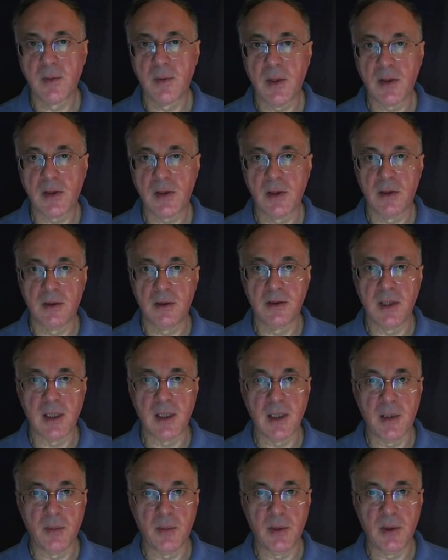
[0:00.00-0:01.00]
special
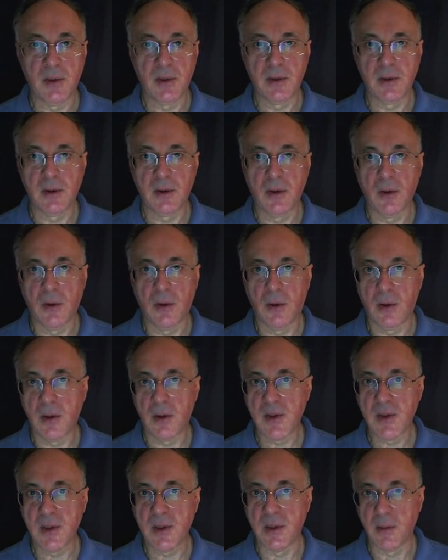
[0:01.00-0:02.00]
decoupled
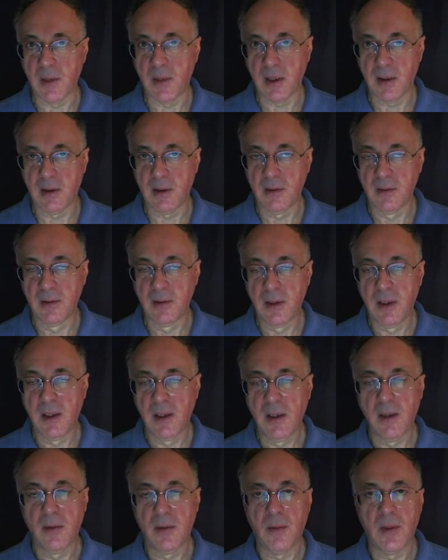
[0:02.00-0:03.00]
cores in the middle.
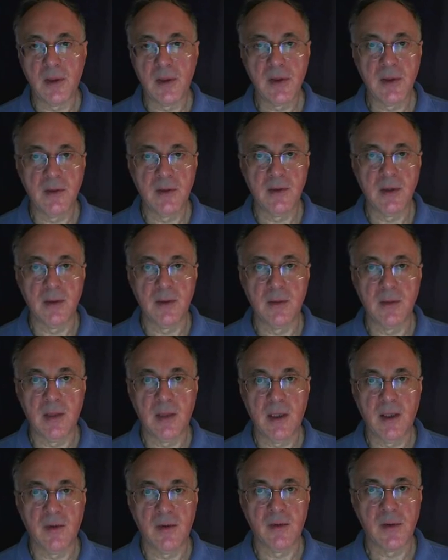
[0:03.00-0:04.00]
Most of
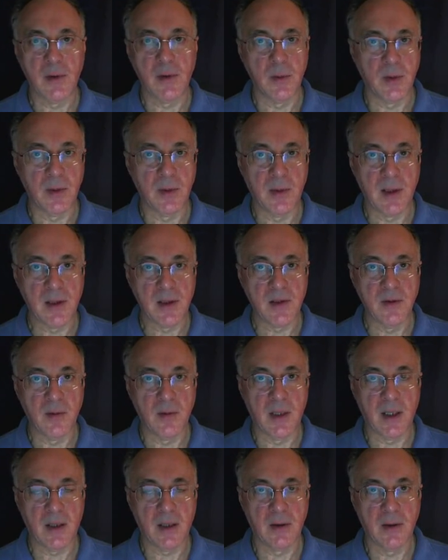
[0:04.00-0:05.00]
them have
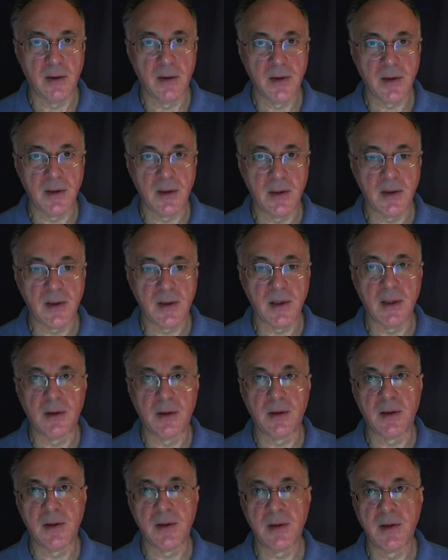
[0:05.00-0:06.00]
supermassive black holes in the
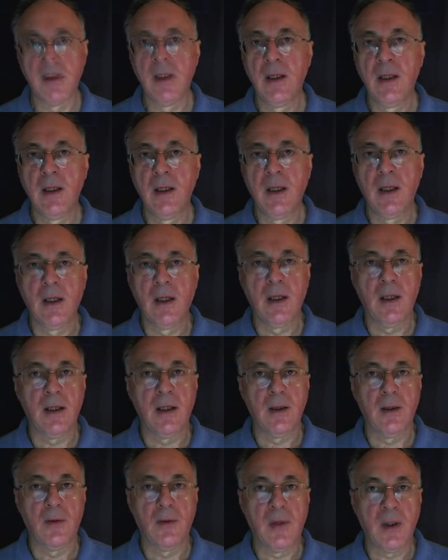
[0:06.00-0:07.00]
centers.
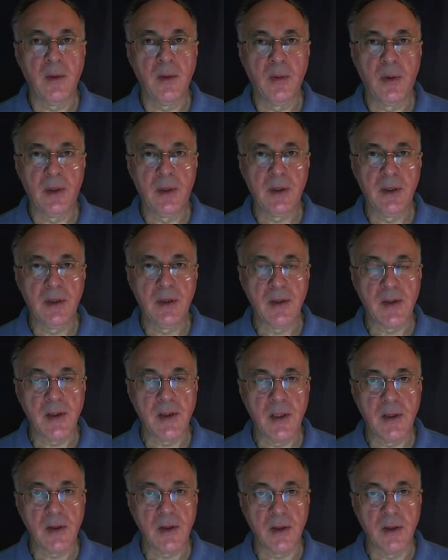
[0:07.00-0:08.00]
One important
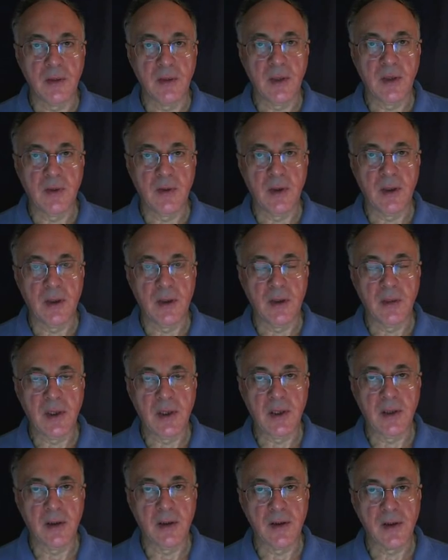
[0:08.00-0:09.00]
distinction between
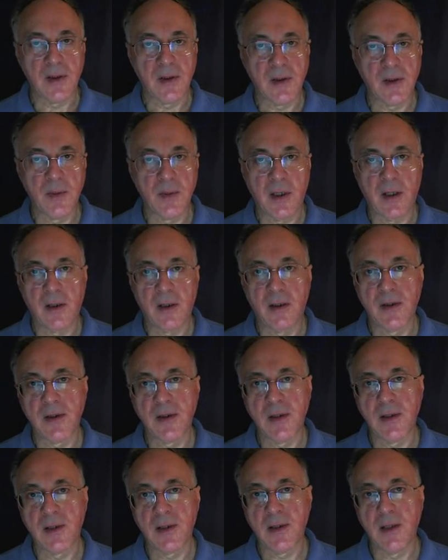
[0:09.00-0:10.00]
ellipticals and
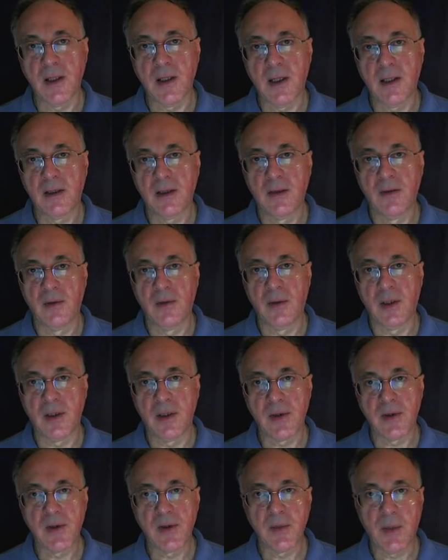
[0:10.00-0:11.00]
spirals is that
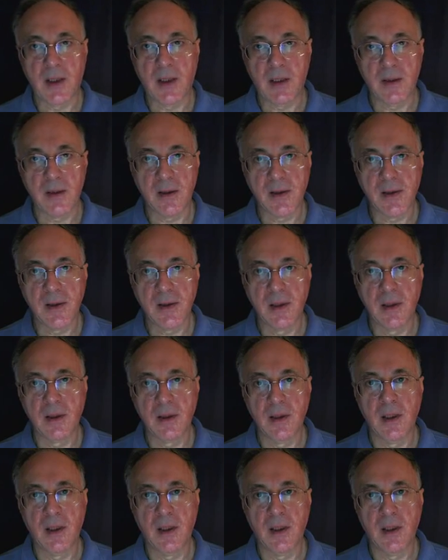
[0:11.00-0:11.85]
whereas spirals